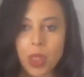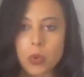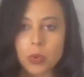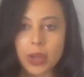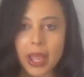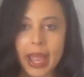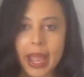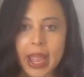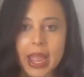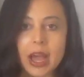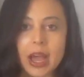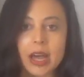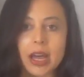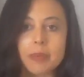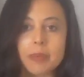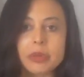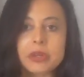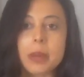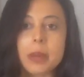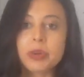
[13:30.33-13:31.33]
Okay.
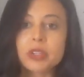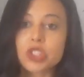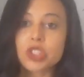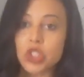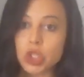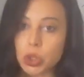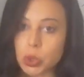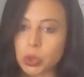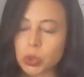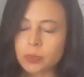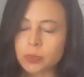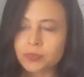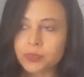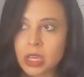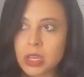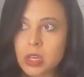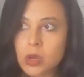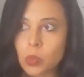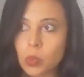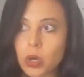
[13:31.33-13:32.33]
Um, number two,
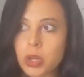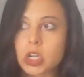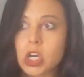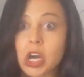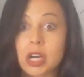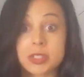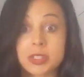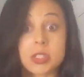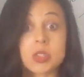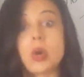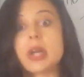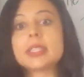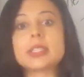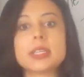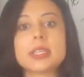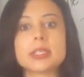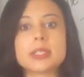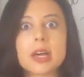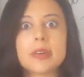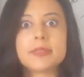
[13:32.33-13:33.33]
one of the
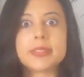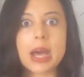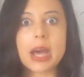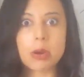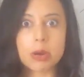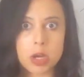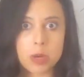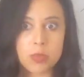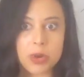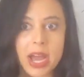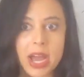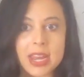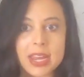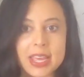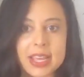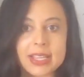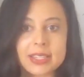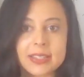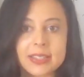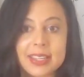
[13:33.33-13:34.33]
consequences of sourdough bread
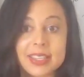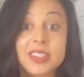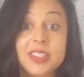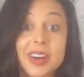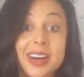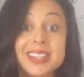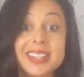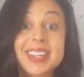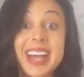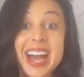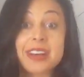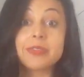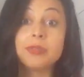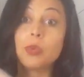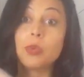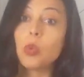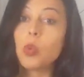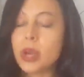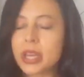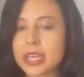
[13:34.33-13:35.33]
is it does have
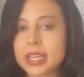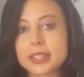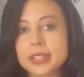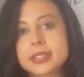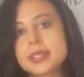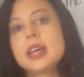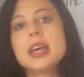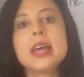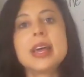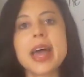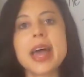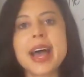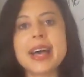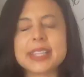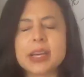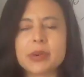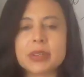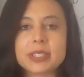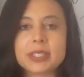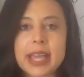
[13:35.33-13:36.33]
wheat as
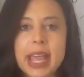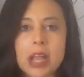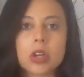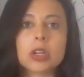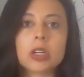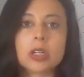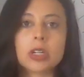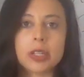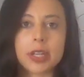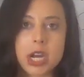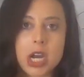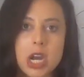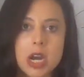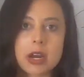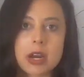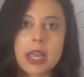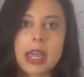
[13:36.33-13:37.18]
I was saying earlier.